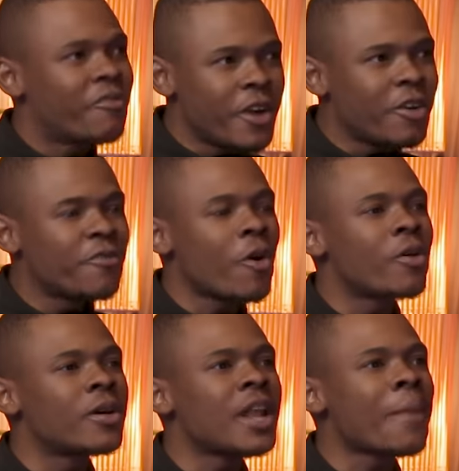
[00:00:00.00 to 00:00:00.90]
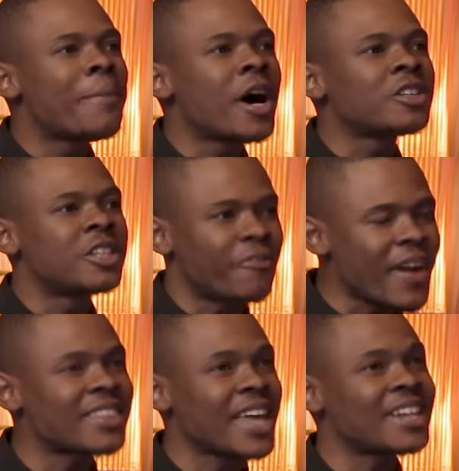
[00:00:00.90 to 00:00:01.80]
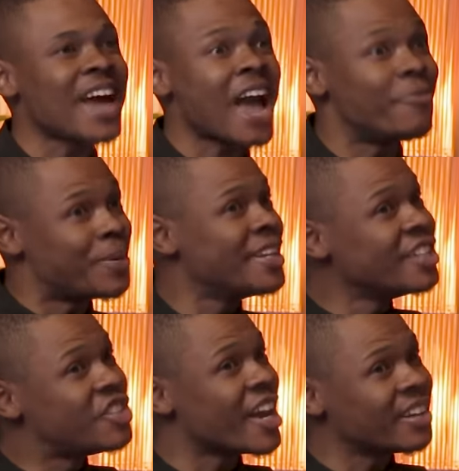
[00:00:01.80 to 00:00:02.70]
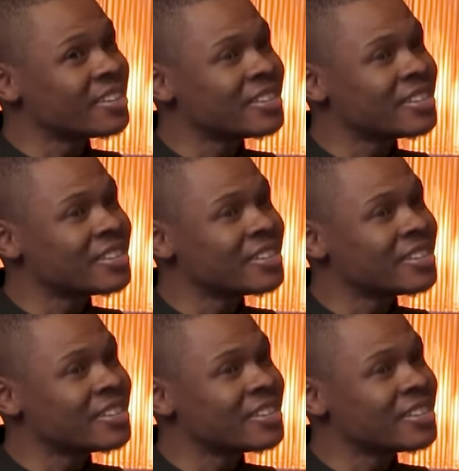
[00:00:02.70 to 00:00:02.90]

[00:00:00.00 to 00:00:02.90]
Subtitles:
Very vocal about the fact that I've been in jail.